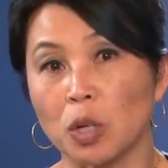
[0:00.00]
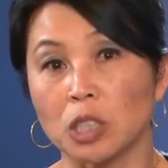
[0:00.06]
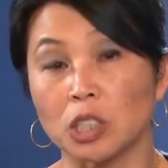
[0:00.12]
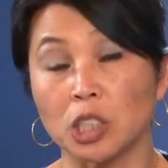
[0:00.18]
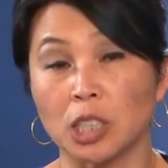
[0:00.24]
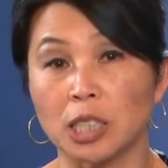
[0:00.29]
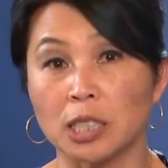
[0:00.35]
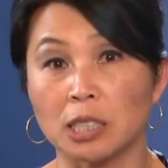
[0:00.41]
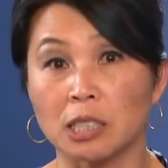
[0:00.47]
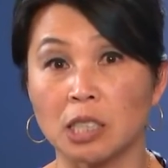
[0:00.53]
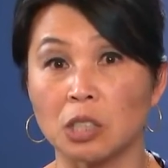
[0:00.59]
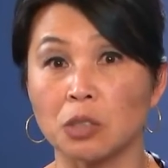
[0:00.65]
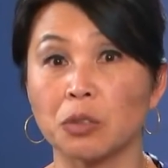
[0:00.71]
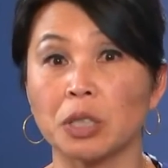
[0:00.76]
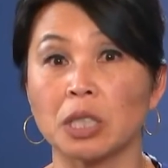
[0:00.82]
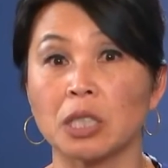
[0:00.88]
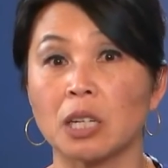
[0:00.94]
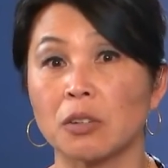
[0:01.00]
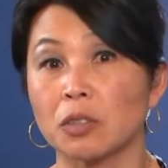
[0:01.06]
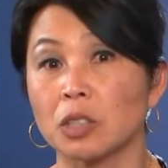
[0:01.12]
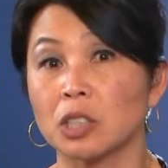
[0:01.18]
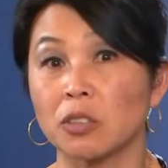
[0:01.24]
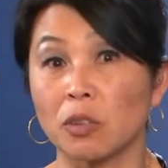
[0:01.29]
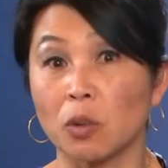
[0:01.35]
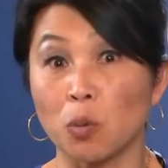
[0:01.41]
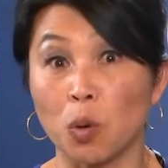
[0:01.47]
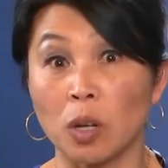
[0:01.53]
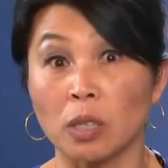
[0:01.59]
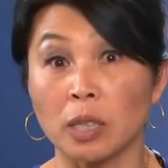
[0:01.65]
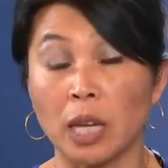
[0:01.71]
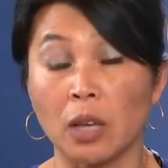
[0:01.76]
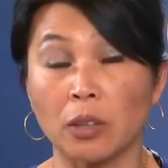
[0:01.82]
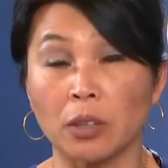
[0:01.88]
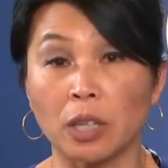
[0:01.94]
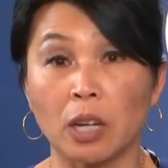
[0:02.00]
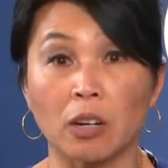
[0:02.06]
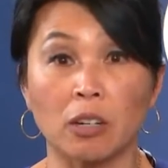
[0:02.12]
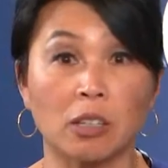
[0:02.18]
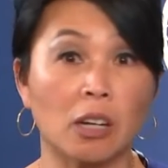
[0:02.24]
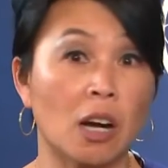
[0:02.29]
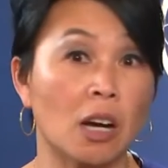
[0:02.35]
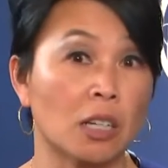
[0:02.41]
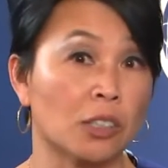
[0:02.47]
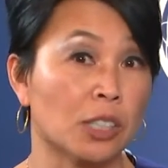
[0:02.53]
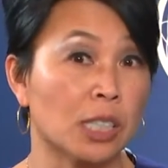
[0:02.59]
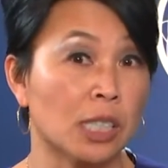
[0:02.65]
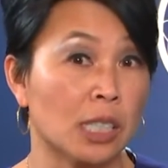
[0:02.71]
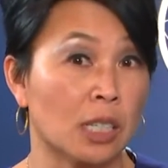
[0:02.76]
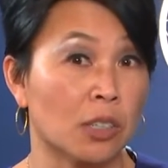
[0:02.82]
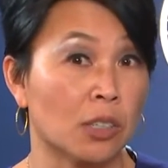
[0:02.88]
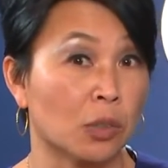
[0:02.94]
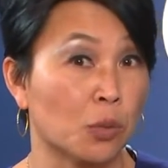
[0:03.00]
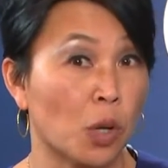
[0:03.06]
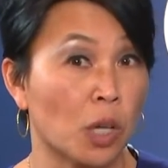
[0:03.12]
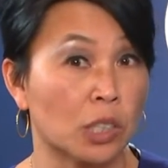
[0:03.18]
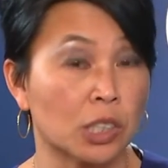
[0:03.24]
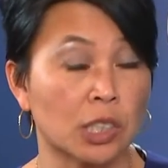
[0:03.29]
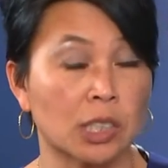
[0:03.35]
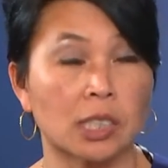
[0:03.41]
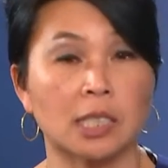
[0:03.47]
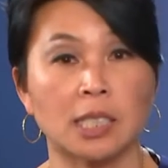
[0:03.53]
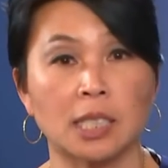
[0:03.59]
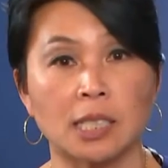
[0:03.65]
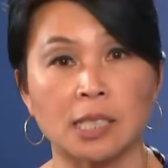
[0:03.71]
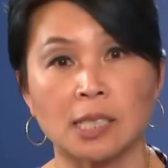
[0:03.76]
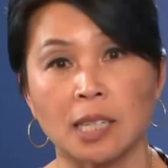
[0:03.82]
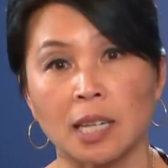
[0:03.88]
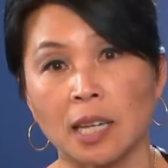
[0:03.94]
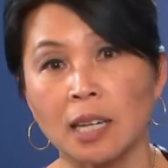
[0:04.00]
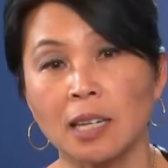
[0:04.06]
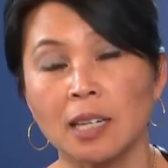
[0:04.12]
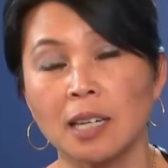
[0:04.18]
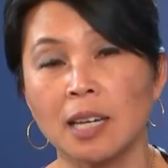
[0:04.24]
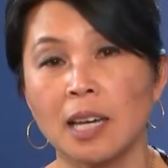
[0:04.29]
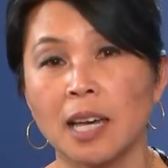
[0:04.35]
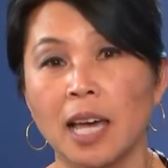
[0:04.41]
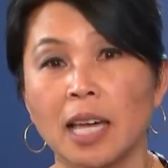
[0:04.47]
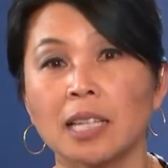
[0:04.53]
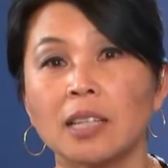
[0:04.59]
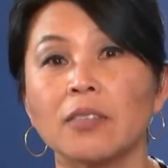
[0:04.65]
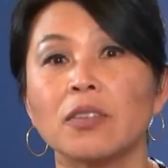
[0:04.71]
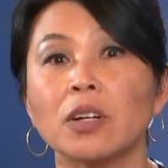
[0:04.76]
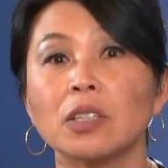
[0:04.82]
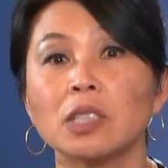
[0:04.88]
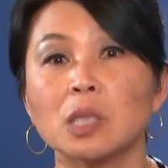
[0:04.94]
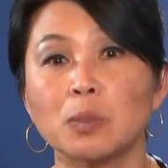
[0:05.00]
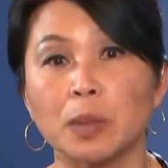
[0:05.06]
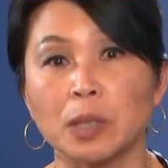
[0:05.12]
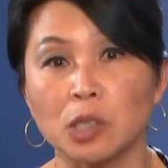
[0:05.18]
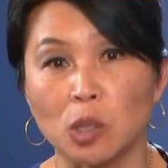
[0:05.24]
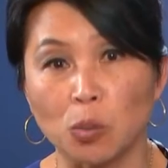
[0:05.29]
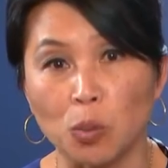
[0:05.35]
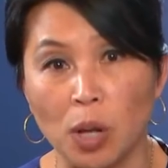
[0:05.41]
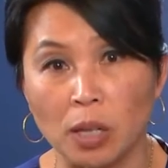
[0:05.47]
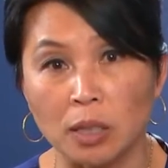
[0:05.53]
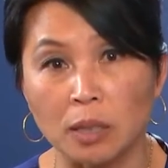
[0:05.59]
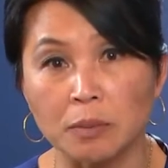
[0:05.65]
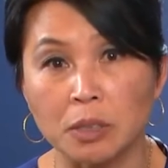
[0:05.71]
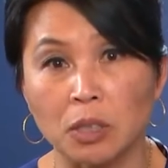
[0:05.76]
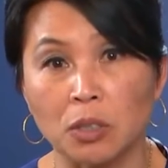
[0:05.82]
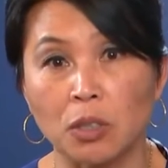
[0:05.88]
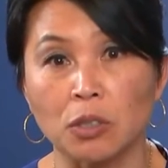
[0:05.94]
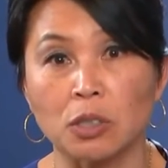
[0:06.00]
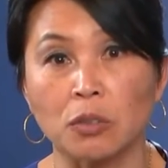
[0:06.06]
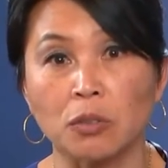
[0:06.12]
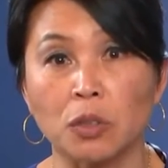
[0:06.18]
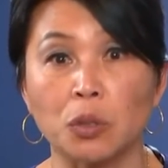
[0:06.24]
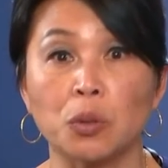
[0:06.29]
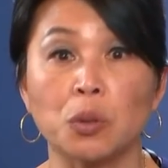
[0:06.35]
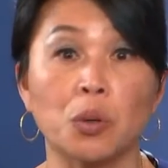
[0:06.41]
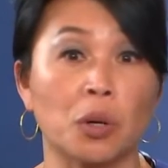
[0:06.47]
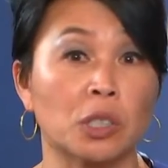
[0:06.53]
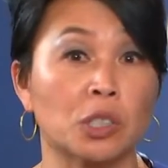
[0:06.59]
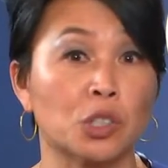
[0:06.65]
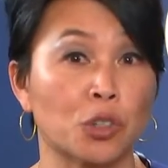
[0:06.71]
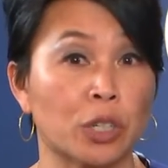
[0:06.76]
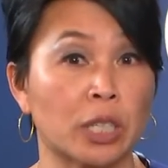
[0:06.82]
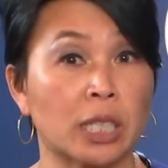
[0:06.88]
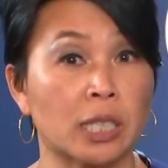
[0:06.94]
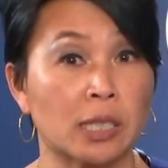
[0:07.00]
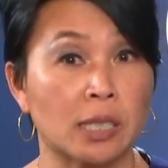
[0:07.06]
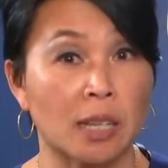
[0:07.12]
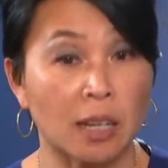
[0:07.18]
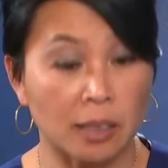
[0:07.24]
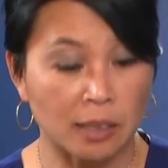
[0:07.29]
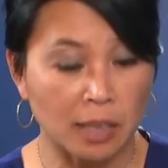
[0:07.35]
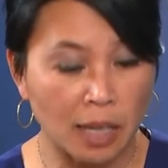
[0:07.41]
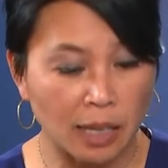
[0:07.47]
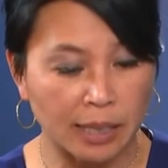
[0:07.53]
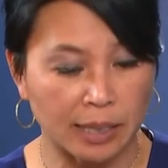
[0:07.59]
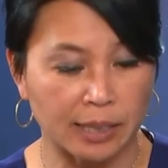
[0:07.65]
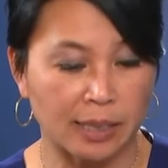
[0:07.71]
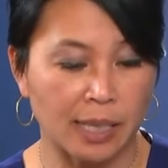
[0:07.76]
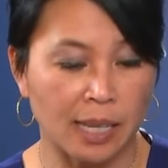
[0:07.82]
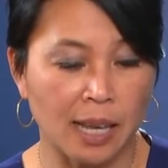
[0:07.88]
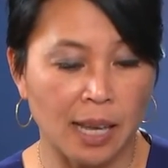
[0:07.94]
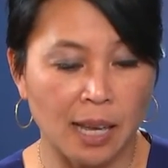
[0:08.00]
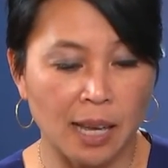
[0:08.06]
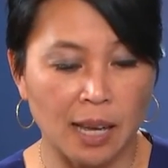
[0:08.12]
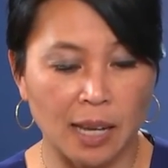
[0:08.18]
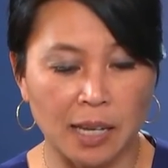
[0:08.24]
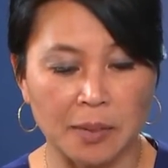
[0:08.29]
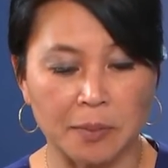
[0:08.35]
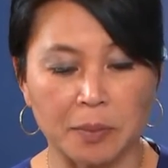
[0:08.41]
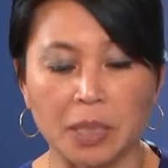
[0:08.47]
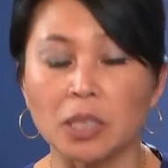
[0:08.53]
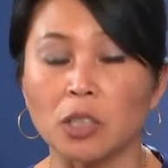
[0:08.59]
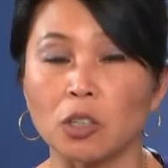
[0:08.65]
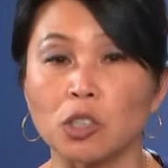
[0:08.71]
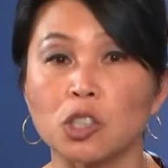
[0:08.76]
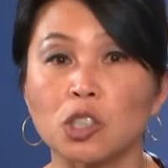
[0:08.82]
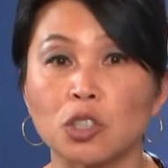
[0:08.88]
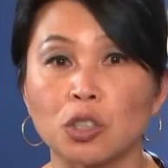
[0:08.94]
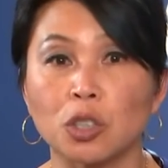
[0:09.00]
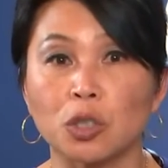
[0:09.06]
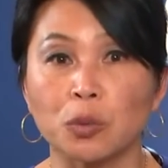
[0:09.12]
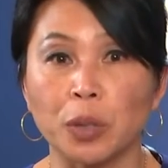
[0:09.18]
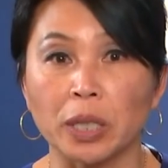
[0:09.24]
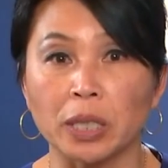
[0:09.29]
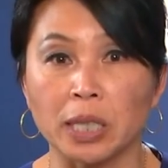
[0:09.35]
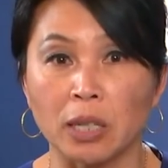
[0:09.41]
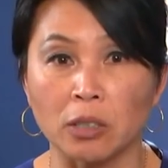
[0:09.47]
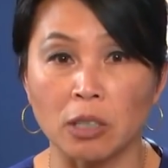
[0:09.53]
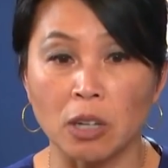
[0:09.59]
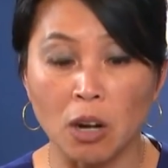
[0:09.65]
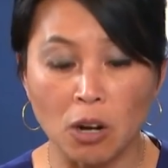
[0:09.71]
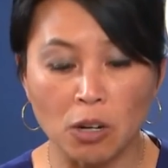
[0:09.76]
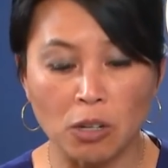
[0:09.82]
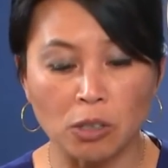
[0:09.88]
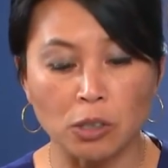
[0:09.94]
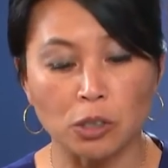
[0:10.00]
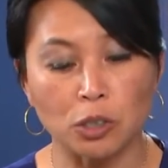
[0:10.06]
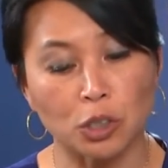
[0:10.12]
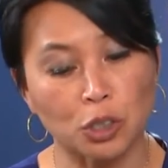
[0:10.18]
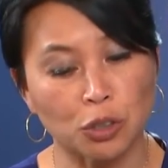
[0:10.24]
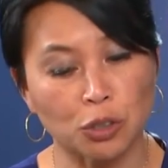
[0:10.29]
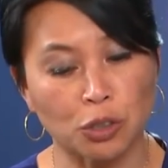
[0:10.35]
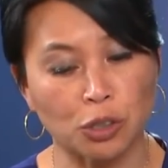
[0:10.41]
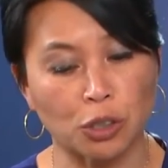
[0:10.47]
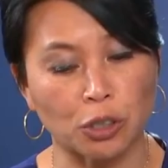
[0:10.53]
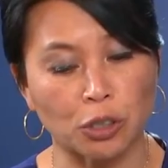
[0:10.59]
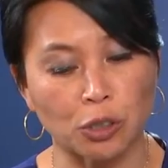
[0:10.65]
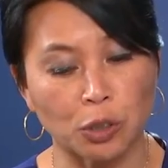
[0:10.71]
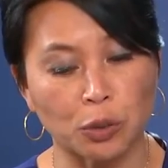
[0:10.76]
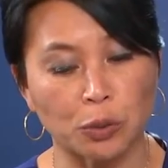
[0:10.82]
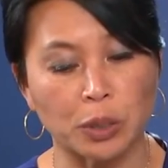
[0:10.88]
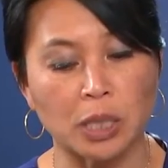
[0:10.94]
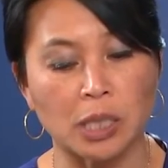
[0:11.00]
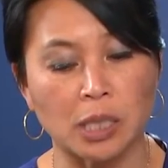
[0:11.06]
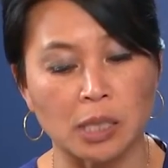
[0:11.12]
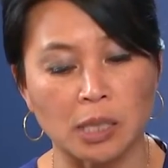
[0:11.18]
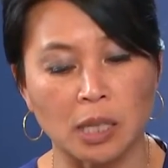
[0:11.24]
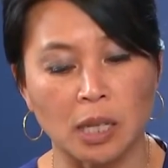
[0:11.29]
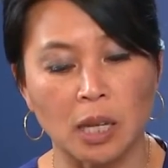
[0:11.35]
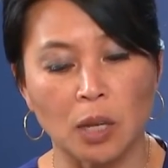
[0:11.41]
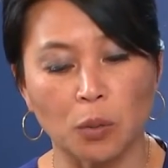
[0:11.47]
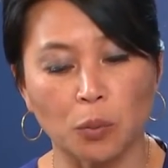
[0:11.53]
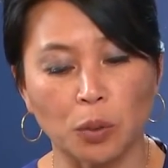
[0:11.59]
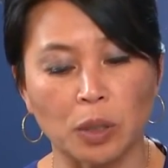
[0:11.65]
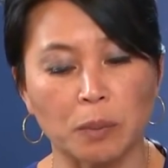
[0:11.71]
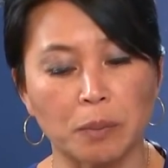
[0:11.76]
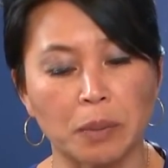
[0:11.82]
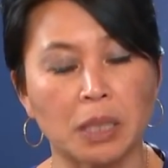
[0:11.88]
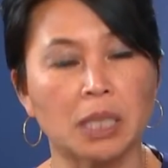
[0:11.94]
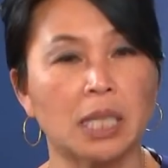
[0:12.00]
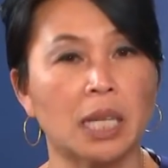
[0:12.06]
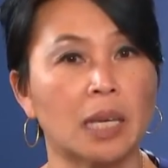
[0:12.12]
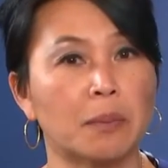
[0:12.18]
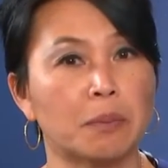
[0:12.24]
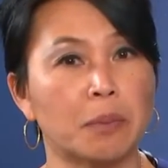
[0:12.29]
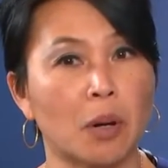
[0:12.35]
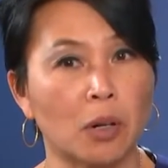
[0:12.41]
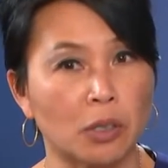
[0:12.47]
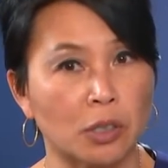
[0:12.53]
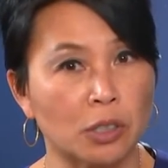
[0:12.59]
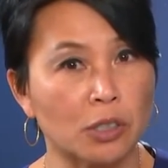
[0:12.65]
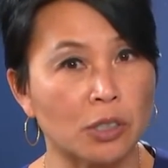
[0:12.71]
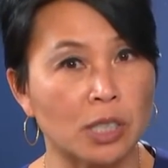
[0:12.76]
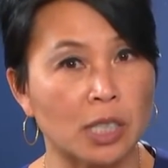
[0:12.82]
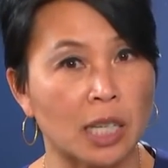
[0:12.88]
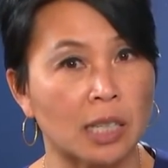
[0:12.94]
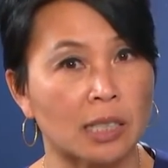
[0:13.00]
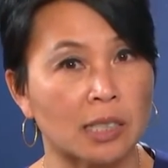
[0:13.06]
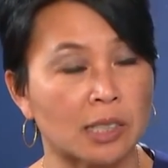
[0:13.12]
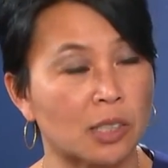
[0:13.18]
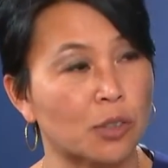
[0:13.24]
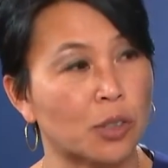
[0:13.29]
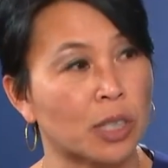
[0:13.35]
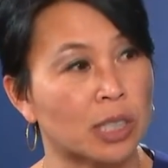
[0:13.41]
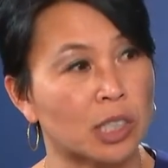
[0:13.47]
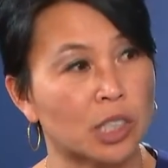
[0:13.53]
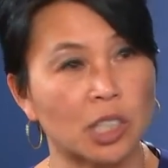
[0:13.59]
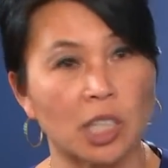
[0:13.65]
watching continuing coverage of the World Healthcare Congress here in Washington, D.C. And a very special welcome to those of you who are joining us online. In our studio right now, Carl Schuessler, who is with Mitigate Partners, and it's great to